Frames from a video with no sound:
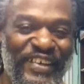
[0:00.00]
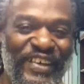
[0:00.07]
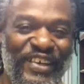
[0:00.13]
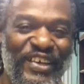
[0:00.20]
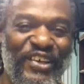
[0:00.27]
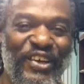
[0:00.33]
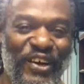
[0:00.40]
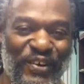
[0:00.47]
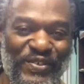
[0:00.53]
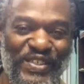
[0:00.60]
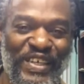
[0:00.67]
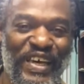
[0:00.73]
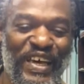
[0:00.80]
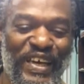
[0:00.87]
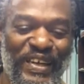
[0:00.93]
You know what I'm
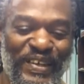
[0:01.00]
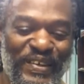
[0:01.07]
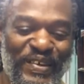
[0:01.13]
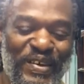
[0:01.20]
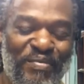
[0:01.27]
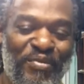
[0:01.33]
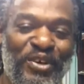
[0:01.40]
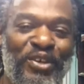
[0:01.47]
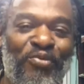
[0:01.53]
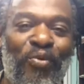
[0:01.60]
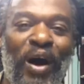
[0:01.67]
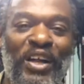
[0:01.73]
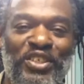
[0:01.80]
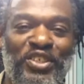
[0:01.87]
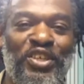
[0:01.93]
saying? But you
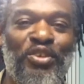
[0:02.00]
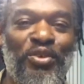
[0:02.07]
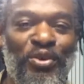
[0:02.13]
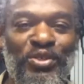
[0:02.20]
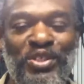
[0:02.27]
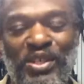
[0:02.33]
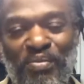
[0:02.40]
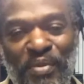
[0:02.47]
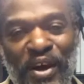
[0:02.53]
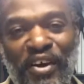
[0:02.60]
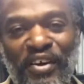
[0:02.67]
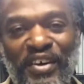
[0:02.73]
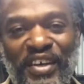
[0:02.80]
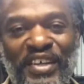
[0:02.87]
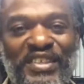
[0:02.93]
watch the news in
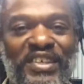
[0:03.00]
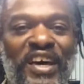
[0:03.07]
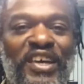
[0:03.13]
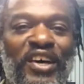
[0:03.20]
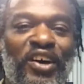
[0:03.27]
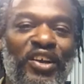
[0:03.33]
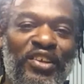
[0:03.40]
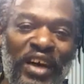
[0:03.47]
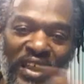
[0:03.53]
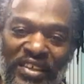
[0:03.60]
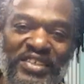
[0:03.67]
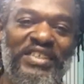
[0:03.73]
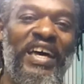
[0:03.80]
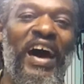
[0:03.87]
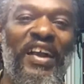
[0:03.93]
America, they tell you another
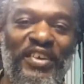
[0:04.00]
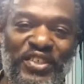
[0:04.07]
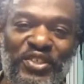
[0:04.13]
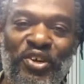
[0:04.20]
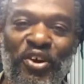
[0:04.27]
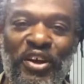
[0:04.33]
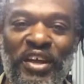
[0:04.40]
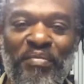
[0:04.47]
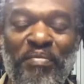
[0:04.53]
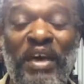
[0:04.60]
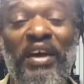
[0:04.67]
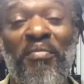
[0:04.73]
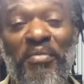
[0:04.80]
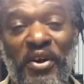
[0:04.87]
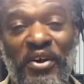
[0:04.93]
side of the story that make
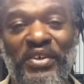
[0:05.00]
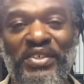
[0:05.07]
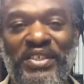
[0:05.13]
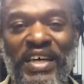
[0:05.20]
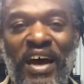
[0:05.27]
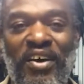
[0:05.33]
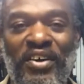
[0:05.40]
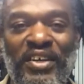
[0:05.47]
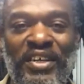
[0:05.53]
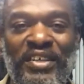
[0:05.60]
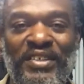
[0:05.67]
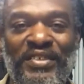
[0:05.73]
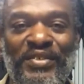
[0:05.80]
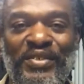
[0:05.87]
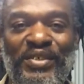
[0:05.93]
America sound
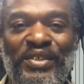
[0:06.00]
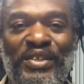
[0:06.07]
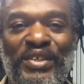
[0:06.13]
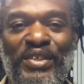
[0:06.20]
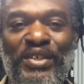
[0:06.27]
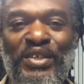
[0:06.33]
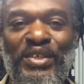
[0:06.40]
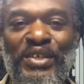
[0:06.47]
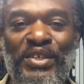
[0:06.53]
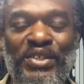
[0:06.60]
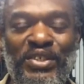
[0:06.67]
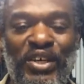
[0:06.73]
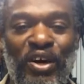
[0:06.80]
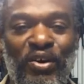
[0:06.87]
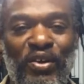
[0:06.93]
good.
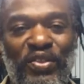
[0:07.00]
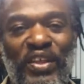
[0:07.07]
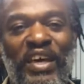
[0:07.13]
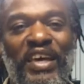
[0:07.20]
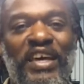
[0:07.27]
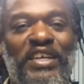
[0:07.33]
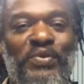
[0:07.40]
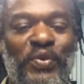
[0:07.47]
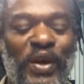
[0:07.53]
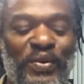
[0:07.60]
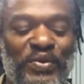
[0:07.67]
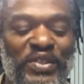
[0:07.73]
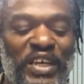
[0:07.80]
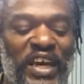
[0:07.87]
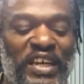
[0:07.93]
So the thing is, what I'm
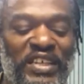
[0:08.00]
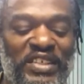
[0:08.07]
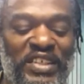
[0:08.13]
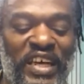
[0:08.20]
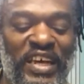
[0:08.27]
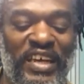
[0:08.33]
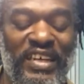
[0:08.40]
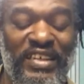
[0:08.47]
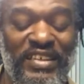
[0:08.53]
saying is that